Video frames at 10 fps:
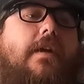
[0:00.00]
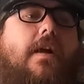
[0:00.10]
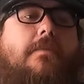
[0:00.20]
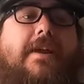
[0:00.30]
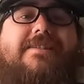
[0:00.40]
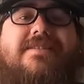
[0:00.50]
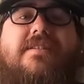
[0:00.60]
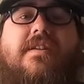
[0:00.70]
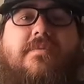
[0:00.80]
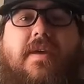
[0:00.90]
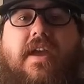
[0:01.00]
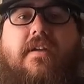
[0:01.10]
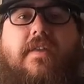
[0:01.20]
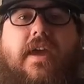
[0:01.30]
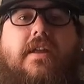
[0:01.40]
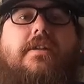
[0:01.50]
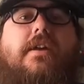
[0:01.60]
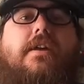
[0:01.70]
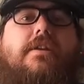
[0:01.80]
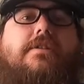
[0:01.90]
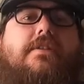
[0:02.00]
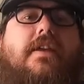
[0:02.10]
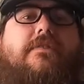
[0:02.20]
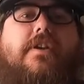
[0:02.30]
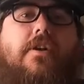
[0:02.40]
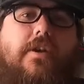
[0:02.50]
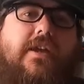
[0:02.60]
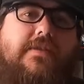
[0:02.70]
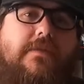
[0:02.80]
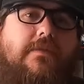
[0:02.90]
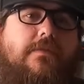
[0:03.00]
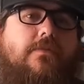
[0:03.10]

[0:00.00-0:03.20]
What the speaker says: I did compare that to the FTR S,